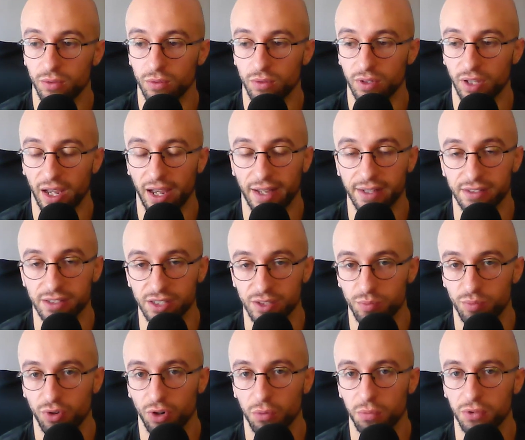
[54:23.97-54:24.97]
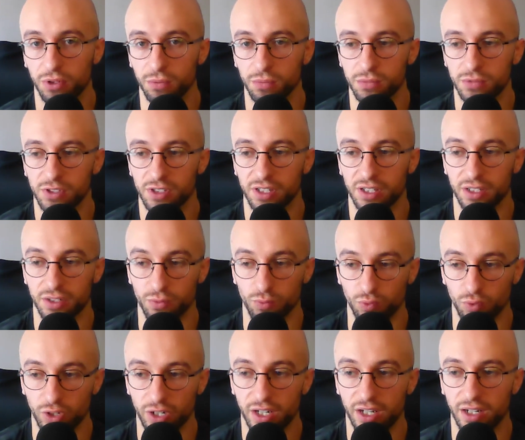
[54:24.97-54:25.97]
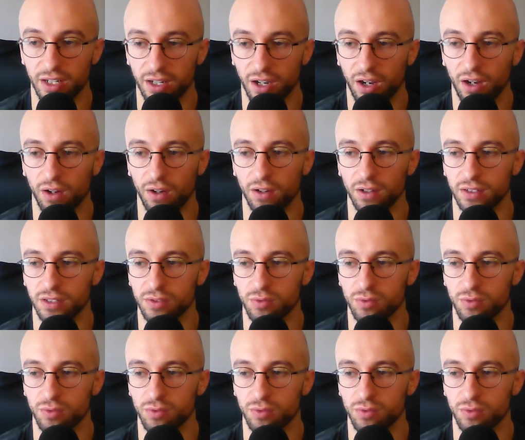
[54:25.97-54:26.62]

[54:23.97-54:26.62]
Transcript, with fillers: that has its problems, it's really hard.